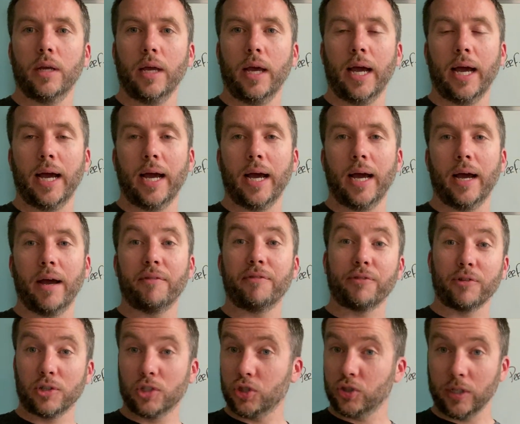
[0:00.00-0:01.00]

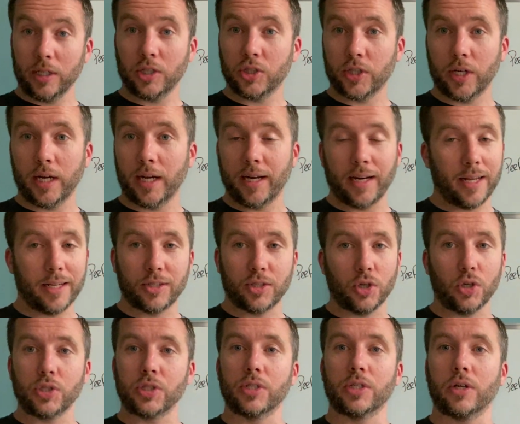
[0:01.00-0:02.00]
for strength training, it
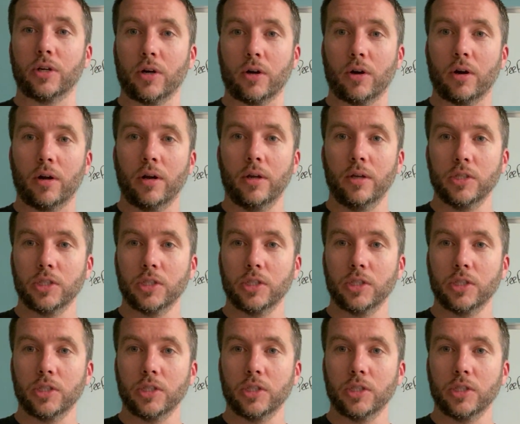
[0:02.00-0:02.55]
doesn't occur.